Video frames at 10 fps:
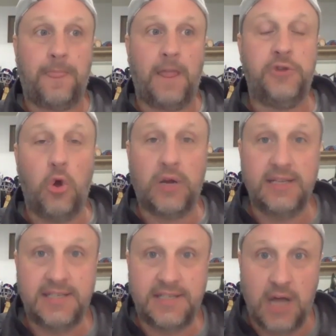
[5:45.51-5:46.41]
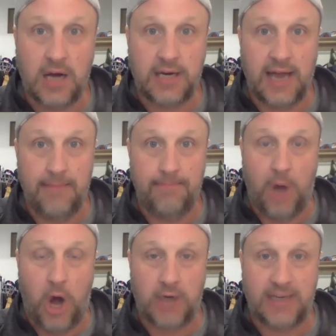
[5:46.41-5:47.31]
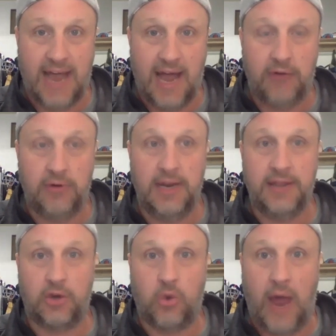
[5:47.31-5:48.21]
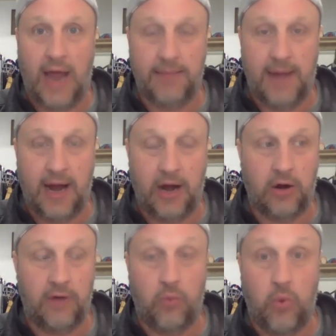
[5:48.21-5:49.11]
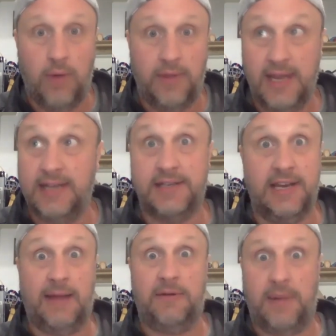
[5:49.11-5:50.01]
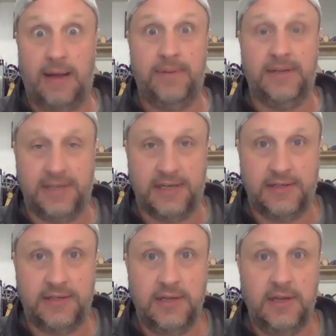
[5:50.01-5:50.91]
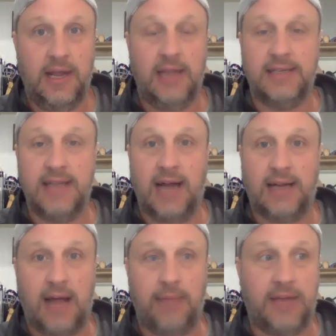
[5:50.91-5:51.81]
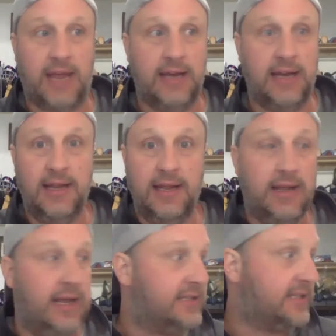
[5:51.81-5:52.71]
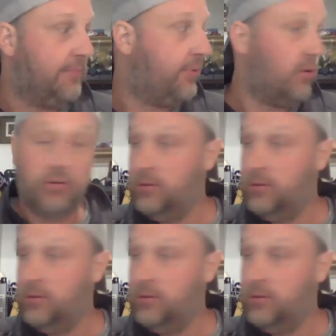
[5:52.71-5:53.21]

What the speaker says: don't get stuck and bogged down in the quagmire of what is the name of my business. It's not complicated. It's simple.